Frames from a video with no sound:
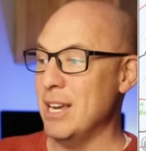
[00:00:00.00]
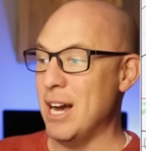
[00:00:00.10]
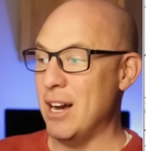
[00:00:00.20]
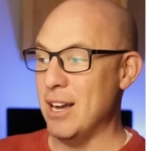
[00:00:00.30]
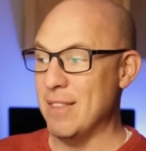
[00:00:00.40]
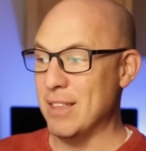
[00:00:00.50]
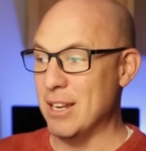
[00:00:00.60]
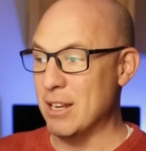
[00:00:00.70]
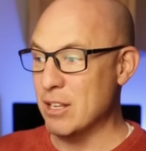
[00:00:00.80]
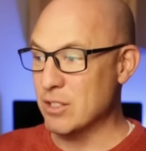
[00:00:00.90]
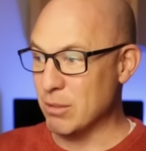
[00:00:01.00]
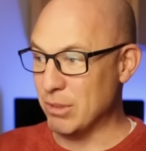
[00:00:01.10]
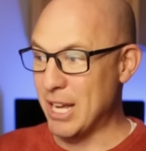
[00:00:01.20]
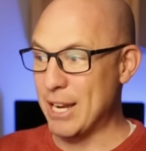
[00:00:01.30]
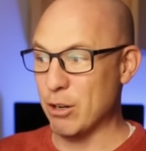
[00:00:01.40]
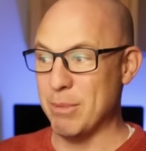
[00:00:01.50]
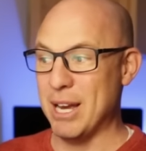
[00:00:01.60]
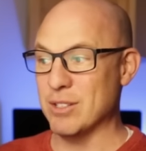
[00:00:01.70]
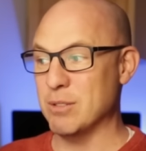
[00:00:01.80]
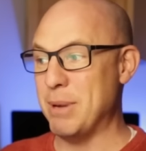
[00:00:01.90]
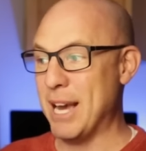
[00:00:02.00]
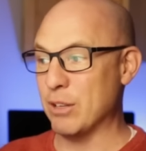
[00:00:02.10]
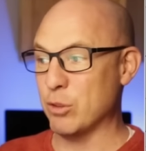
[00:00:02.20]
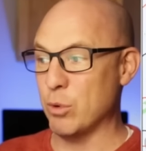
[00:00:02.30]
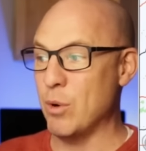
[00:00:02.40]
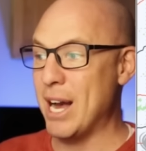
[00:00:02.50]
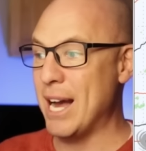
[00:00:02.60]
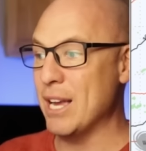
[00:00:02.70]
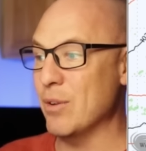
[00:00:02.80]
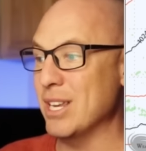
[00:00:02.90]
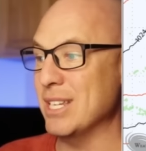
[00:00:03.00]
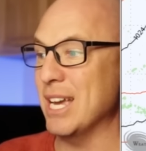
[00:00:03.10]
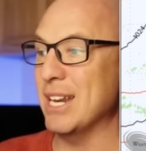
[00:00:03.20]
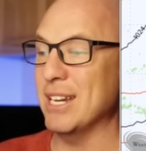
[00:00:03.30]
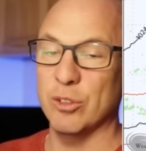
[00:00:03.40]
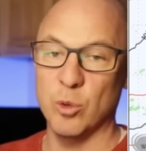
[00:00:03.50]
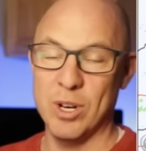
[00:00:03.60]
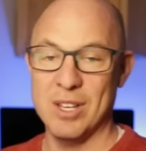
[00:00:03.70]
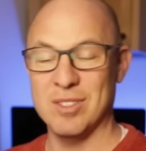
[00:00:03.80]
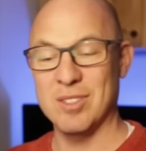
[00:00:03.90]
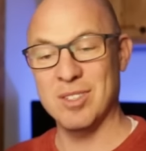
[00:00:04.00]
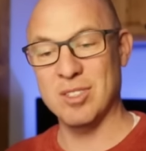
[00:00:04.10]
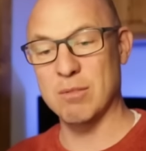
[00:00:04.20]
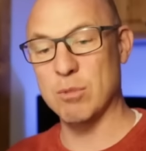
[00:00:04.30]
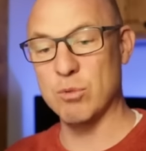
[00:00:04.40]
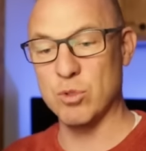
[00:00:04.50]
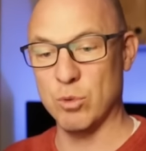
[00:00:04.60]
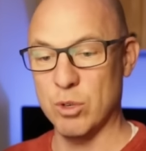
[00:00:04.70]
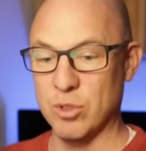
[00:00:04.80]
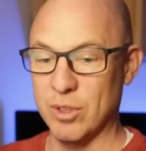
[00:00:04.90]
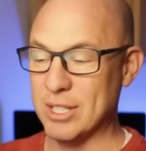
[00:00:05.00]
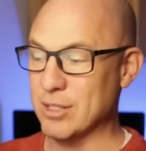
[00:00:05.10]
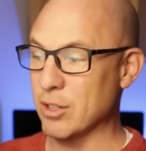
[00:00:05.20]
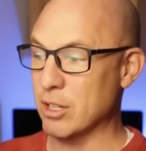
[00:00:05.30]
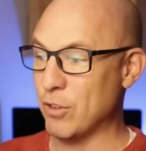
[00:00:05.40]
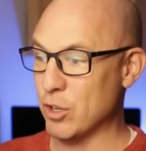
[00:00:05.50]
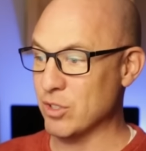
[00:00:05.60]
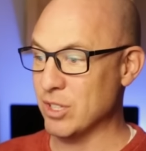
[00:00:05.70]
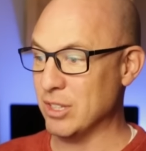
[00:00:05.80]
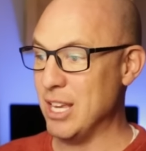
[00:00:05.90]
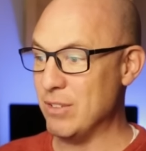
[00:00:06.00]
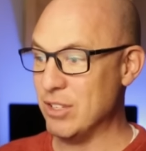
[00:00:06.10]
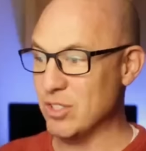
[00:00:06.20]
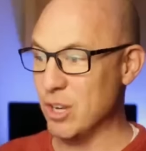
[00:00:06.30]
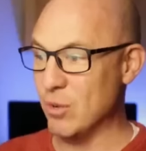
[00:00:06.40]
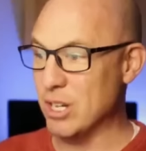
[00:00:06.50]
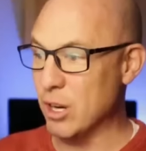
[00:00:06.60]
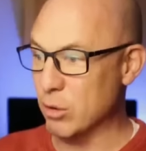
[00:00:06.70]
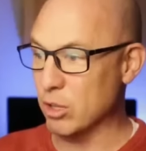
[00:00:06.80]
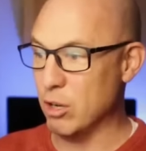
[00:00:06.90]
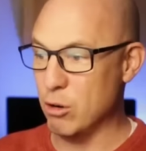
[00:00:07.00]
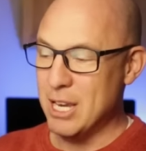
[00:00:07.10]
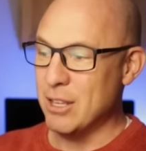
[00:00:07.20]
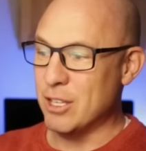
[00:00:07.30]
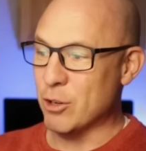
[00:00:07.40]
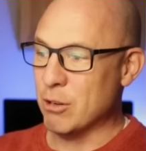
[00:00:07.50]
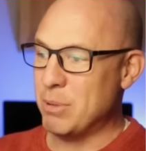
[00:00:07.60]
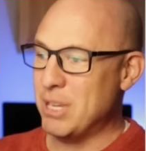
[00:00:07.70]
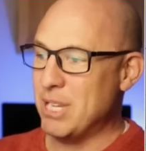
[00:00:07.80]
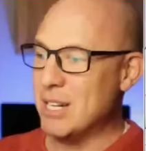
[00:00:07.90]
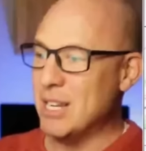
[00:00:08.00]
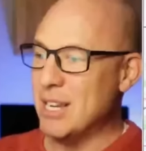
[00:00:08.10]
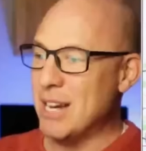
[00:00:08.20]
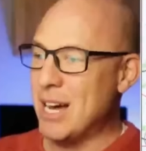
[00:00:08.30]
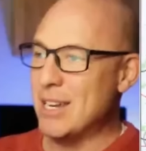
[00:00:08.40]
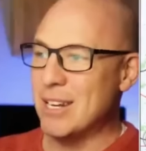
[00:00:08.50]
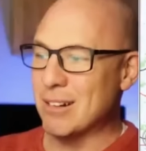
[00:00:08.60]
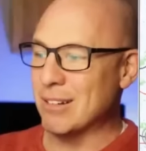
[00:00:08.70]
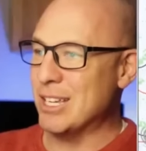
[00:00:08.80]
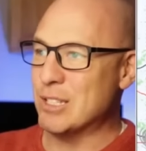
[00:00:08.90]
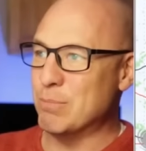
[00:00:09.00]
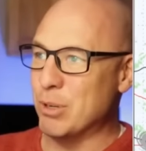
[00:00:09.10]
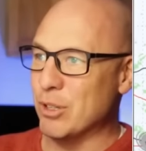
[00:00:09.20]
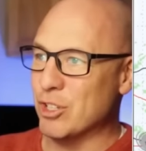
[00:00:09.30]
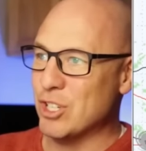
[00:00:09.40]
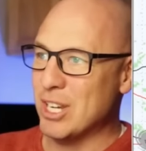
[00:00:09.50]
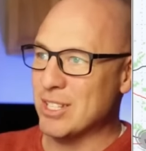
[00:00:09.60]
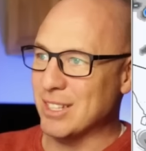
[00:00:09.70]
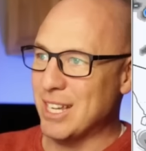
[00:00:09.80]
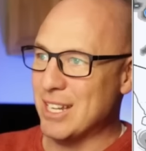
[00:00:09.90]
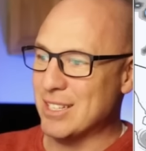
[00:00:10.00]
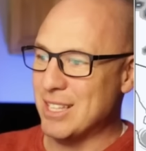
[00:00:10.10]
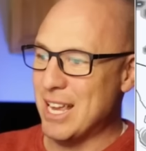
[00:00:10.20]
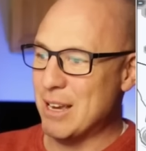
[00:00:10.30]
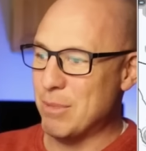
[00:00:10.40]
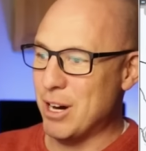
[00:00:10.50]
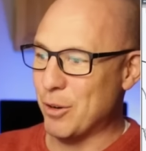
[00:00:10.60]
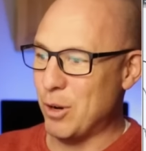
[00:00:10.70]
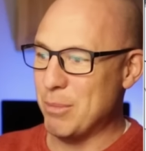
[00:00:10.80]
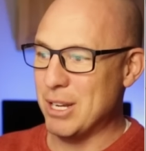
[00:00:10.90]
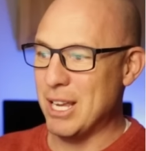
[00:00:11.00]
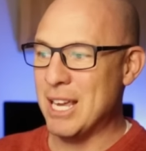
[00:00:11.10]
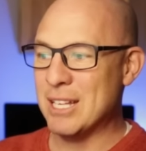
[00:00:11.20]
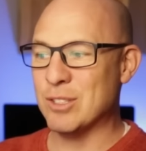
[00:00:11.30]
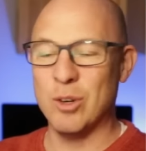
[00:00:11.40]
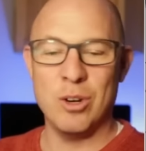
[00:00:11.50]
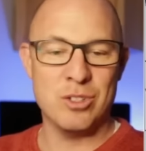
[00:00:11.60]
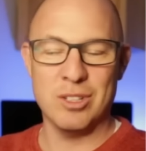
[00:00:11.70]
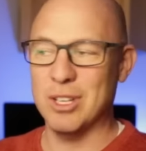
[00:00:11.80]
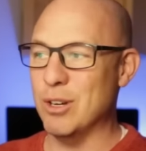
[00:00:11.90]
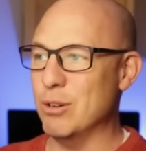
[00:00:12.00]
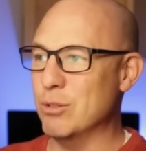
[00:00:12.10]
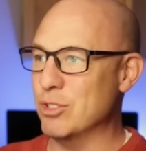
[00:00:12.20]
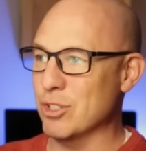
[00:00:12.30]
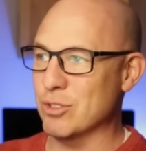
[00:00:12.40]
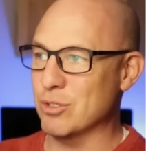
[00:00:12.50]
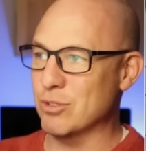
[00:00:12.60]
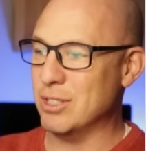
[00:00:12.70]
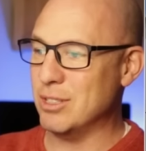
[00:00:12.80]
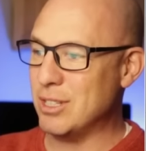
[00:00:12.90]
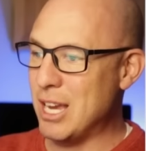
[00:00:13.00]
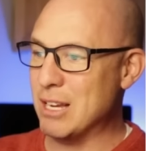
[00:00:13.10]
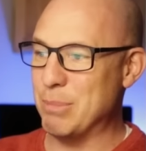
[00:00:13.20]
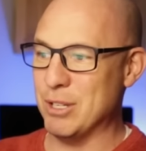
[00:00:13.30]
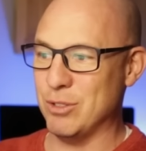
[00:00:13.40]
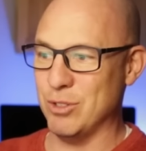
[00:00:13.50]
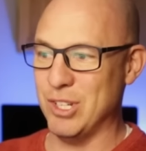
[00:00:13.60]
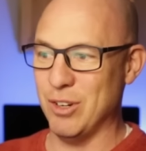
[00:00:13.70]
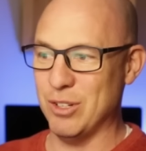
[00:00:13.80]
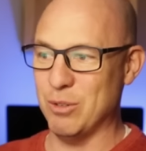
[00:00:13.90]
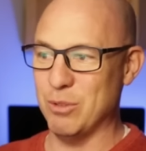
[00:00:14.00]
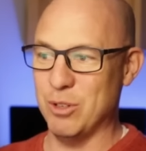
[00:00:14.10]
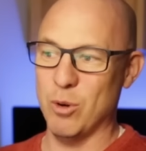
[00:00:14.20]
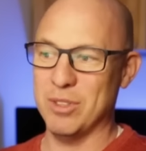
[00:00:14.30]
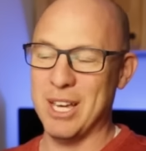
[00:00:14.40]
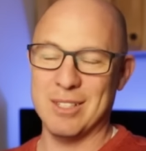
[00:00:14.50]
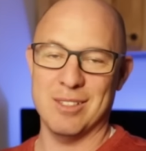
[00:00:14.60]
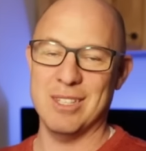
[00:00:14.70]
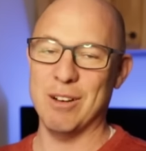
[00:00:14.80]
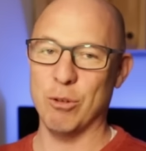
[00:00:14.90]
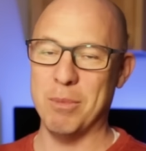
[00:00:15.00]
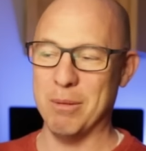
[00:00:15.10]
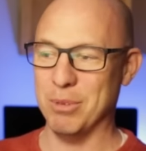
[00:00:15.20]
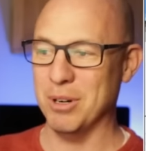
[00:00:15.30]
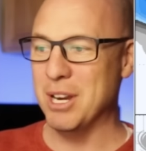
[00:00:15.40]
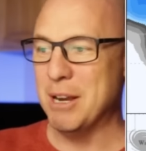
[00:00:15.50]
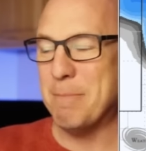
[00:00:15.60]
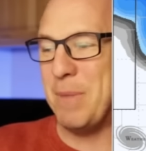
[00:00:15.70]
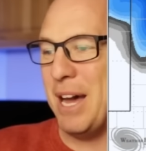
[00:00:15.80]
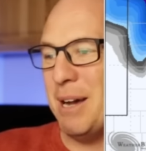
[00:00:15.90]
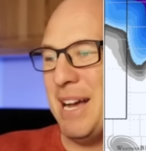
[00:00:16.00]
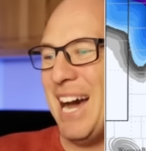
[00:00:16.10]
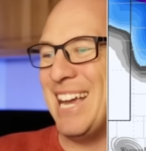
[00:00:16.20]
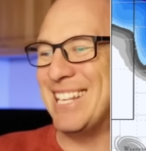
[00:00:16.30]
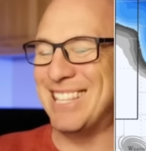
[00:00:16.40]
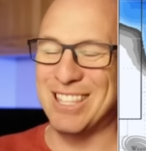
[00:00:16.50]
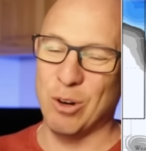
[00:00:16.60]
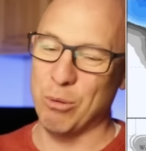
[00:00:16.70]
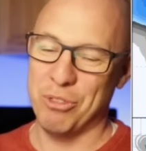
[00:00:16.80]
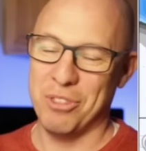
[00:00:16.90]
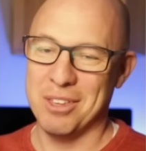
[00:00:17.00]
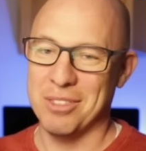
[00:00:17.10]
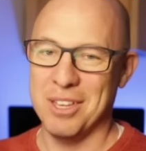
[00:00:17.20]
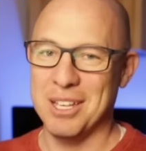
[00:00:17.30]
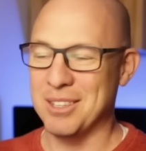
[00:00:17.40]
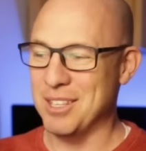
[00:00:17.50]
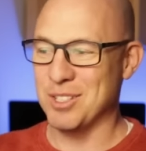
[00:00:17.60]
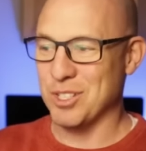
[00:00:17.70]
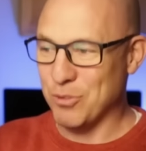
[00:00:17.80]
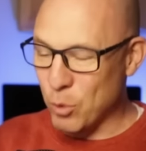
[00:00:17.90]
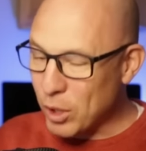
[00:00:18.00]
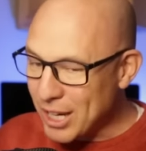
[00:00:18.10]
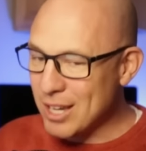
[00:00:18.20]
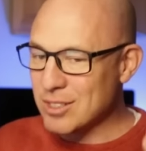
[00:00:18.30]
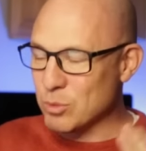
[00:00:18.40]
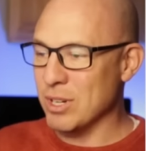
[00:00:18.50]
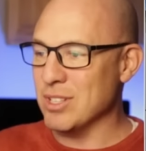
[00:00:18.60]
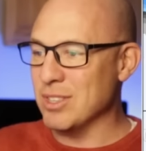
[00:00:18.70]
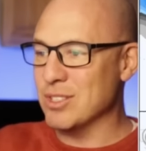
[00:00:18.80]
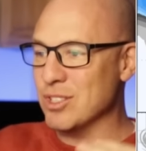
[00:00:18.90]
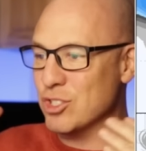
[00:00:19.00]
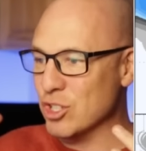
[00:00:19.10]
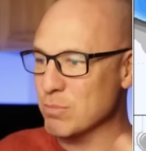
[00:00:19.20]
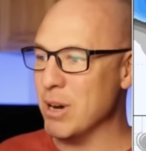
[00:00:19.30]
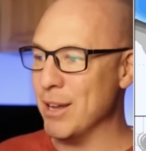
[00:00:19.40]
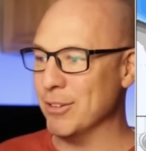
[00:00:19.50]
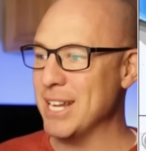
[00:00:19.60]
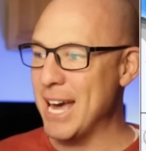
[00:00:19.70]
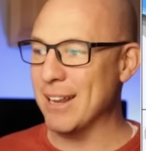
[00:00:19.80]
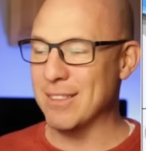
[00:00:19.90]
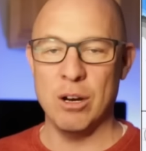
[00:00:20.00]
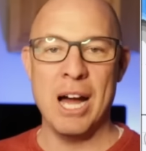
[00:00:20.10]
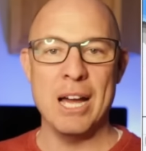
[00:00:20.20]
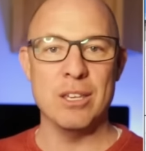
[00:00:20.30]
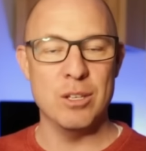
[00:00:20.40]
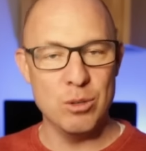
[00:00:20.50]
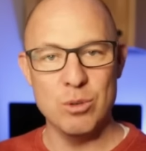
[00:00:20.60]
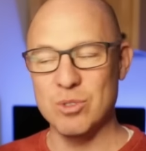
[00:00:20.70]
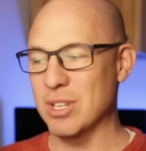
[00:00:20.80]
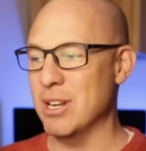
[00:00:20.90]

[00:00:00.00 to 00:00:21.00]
and then some lighter amounts back through Ohio, Indiana, and Illinois as the system moves through. So let's look first at this heavy snow into Oklahoma. The European, not nearly as bullish as the latest NAM model. I mean, it starts to go just gangbusters here in North Texas. Now remember, I don't think that this is a forecast. That's what I said. This is just model data that I use and